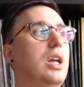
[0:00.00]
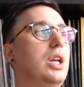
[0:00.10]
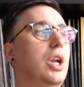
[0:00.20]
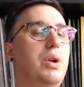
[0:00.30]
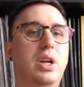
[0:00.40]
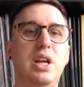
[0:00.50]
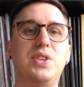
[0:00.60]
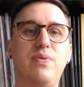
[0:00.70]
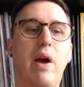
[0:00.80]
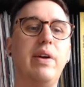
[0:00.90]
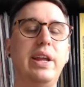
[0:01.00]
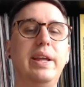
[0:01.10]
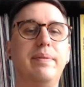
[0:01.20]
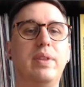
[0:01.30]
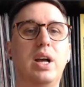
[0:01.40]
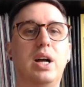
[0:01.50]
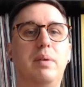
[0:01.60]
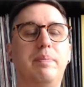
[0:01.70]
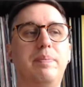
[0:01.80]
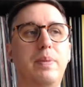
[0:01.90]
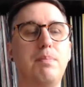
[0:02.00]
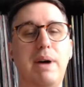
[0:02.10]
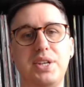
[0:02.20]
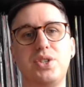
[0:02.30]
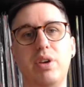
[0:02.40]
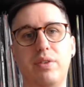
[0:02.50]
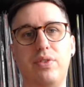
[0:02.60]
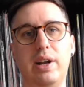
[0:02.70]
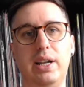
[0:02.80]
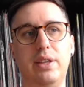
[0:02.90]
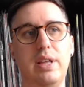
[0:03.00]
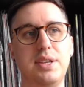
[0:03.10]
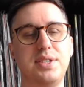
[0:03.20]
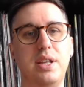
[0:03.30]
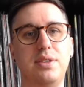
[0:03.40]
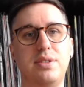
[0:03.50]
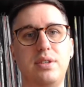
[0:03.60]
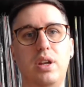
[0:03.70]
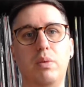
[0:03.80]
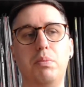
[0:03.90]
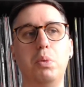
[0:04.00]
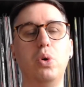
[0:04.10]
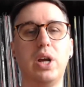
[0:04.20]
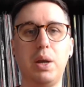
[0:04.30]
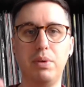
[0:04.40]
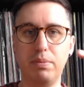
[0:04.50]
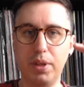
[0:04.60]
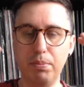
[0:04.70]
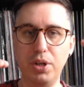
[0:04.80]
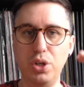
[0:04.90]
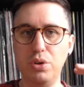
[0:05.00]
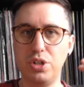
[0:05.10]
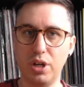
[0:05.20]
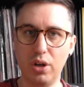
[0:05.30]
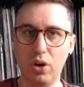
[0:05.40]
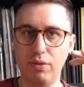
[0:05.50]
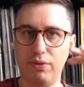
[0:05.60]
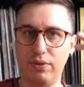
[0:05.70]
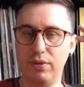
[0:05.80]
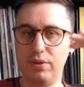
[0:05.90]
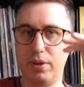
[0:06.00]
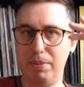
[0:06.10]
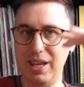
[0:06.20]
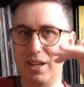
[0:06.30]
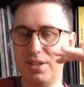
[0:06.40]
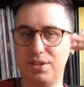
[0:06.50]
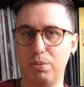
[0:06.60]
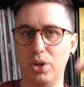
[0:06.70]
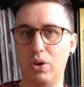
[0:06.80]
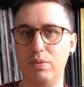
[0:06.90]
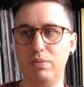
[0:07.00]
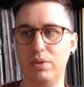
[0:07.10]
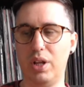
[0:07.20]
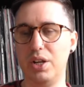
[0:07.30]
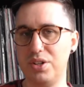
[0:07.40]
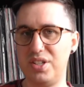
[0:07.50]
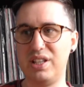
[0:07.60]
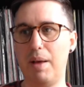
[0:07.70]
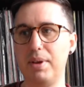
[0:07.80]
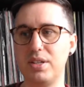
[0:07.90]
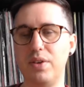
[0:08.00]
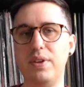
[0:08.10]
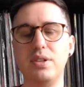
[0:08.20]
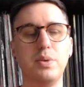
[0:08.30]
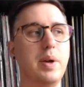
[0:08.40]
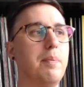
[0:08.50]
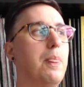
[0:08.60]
You know, it's very mastering friendly in that sense. You know, when we're working with the minutiae of the peaks, we're not like just slamming stuff into it.